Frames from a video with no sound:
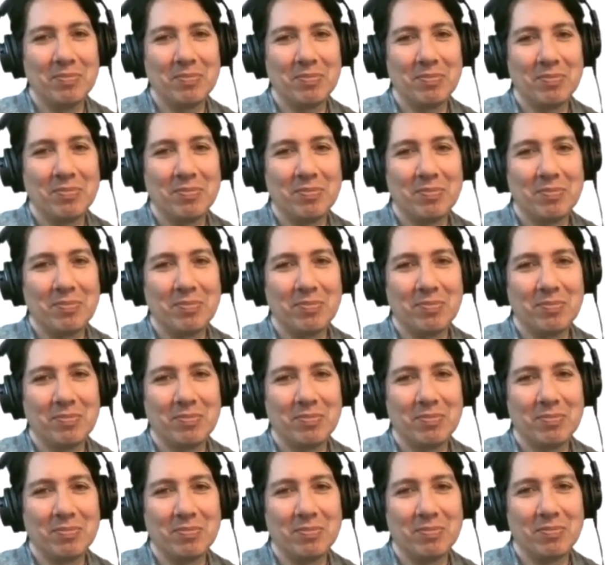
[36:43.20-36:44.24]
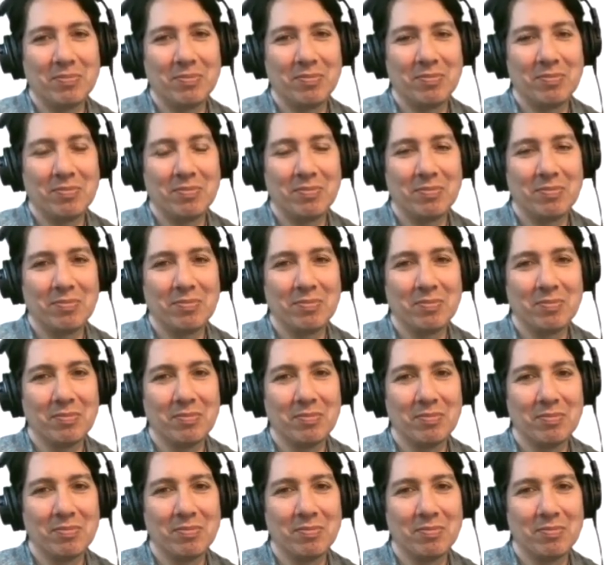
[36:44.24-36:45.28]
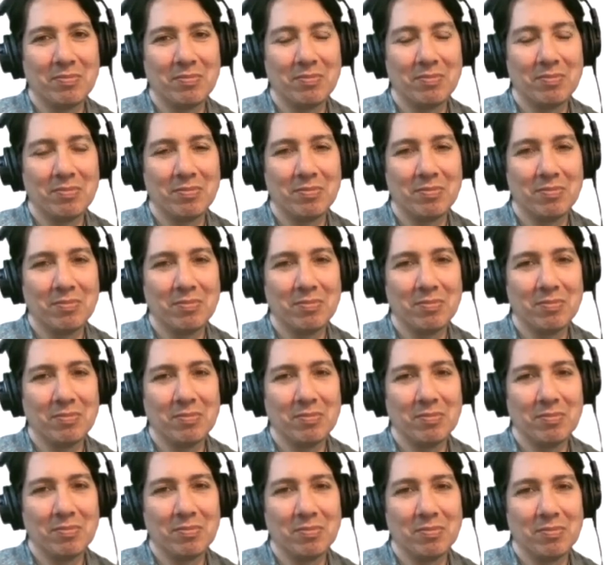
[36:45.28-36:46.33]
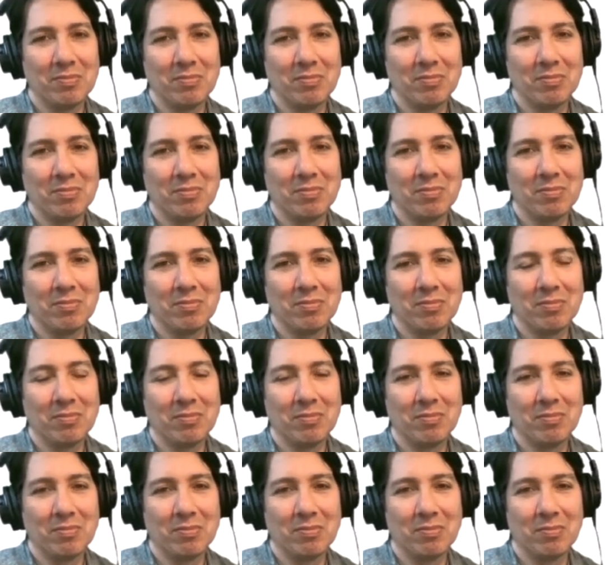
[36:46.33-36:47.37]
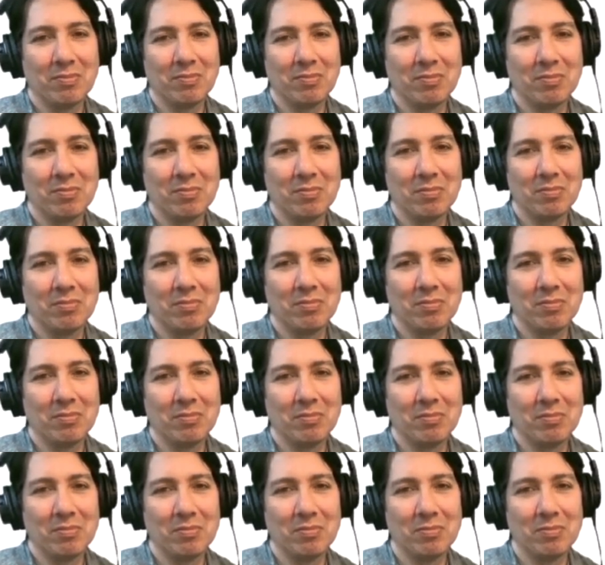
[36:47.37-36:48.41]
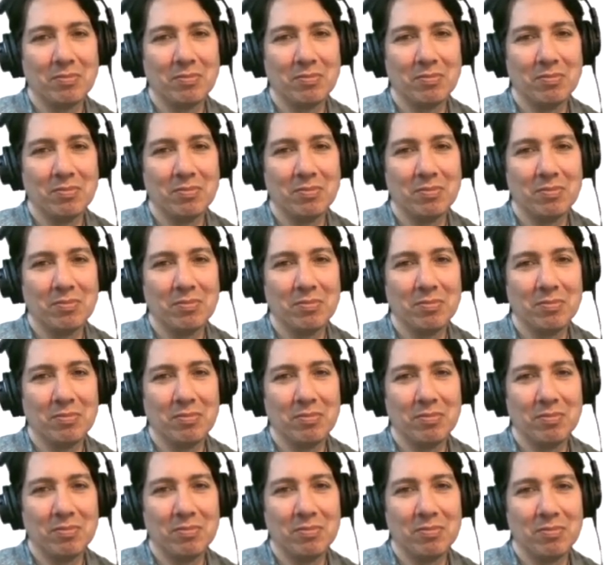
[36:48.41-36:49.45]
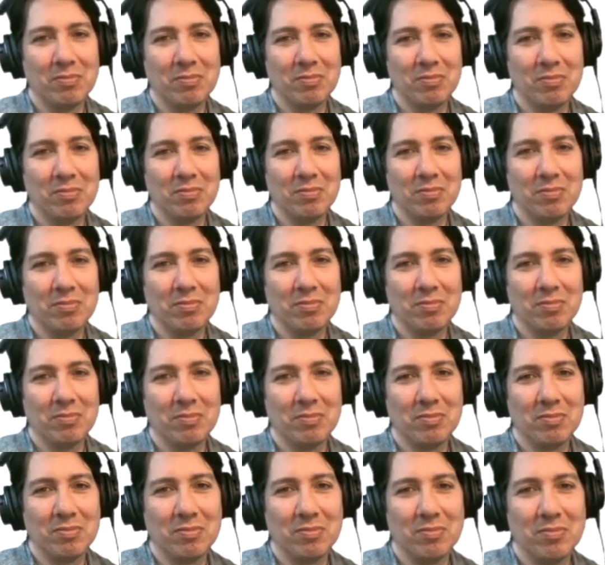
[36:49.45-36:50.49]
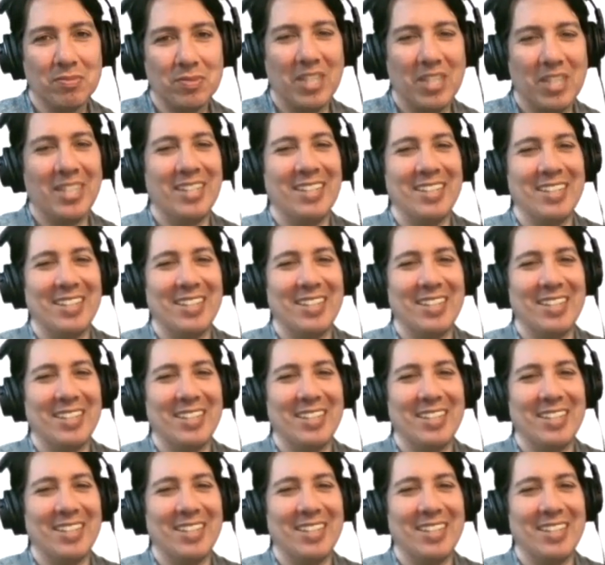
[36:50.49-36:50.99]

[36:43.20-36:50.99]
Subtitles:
(silent)